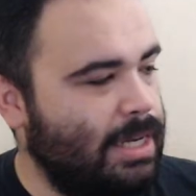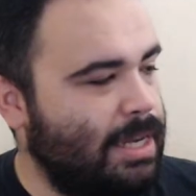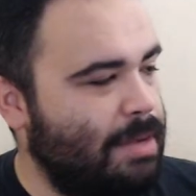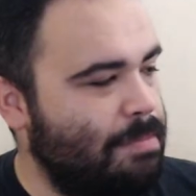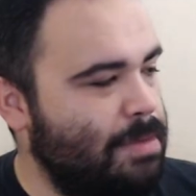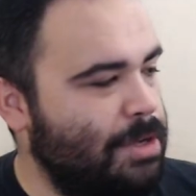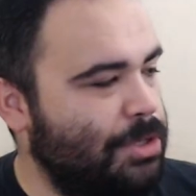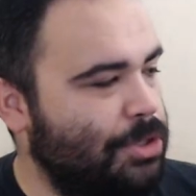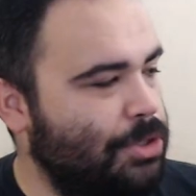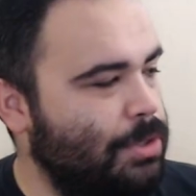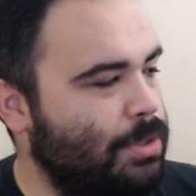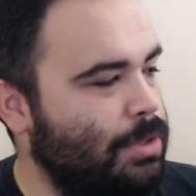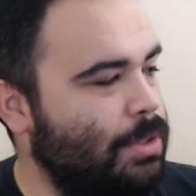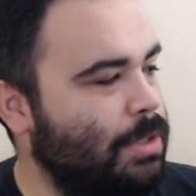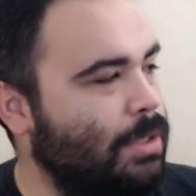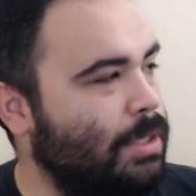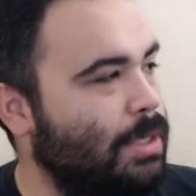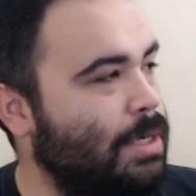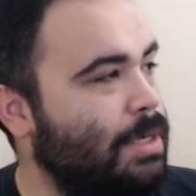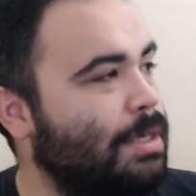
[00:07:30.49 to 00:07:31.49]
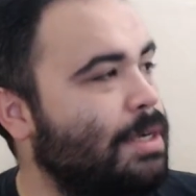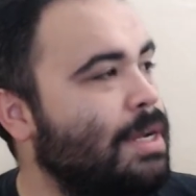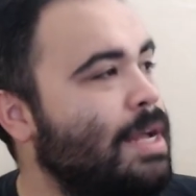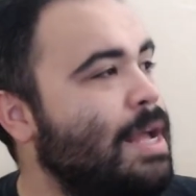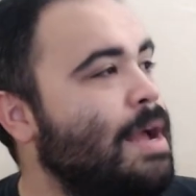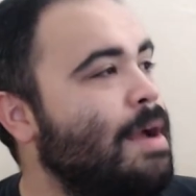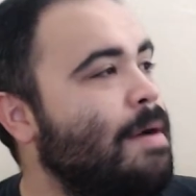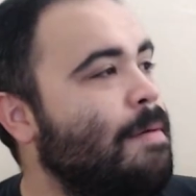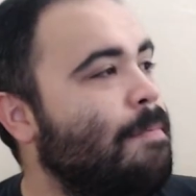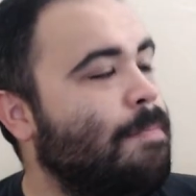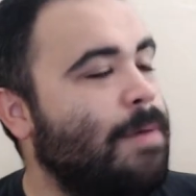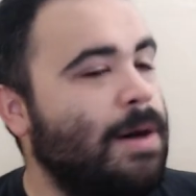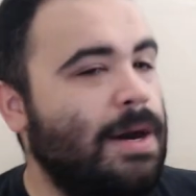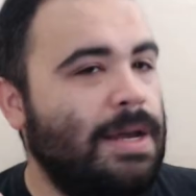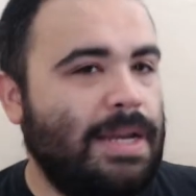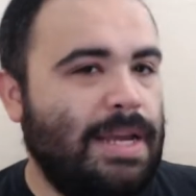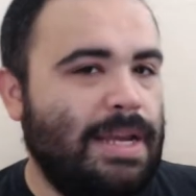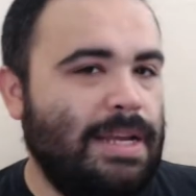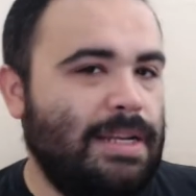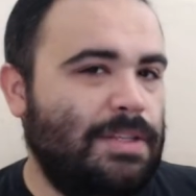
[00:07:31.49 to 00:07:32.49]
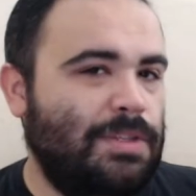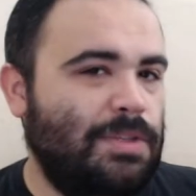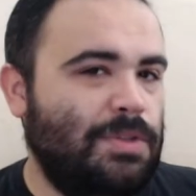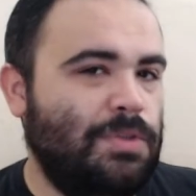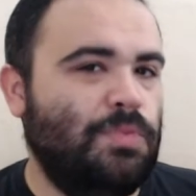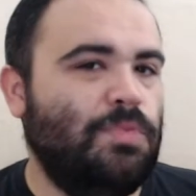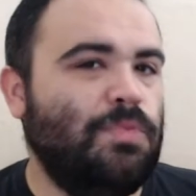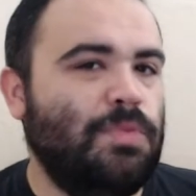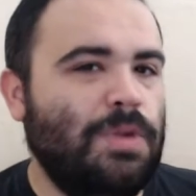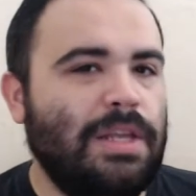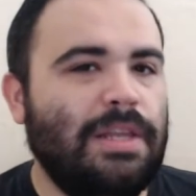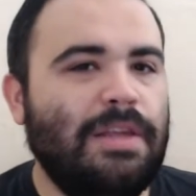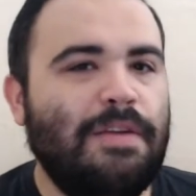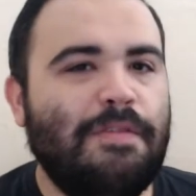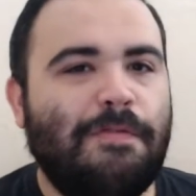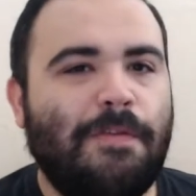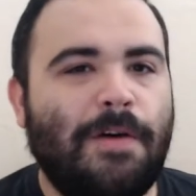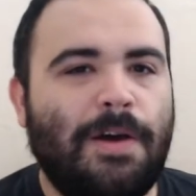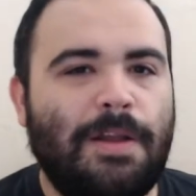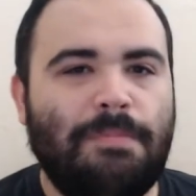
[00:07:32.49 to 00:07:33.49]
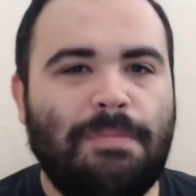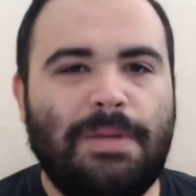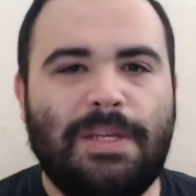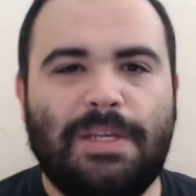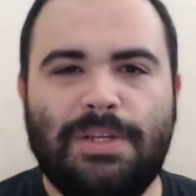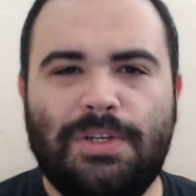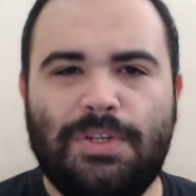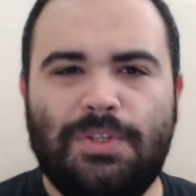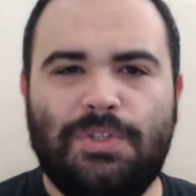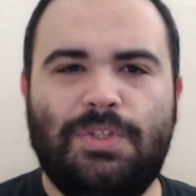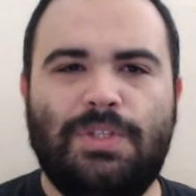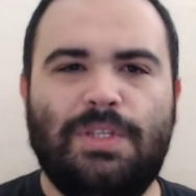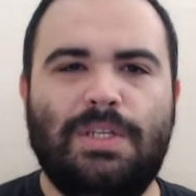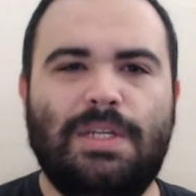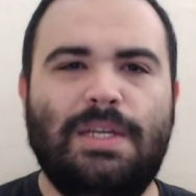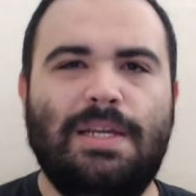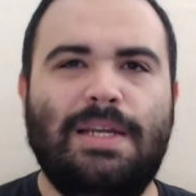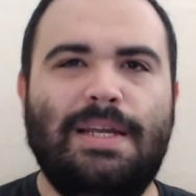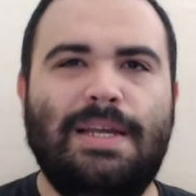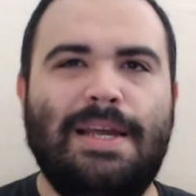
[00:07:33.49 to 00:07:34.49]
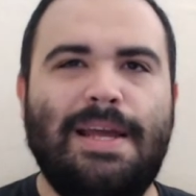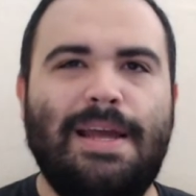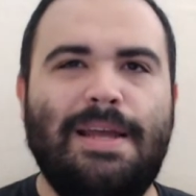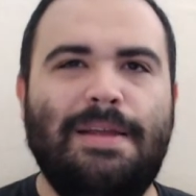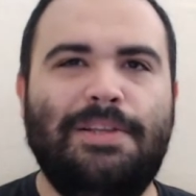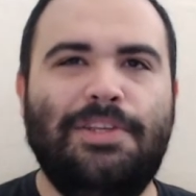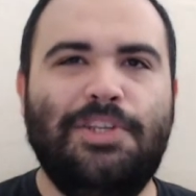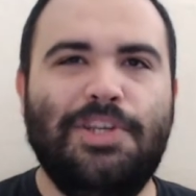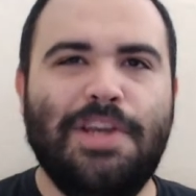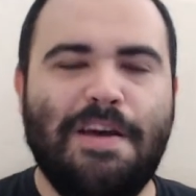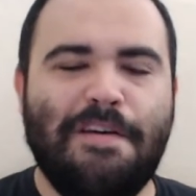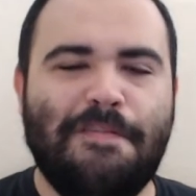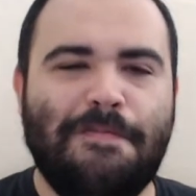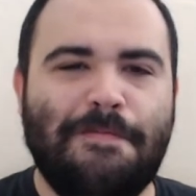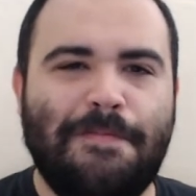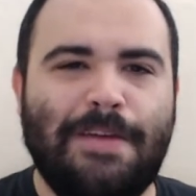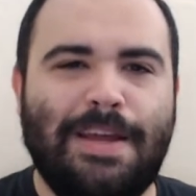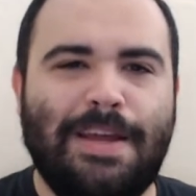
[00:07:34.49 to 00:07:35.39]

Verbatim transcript: I mentioned earlier, but it's really fun because Jeff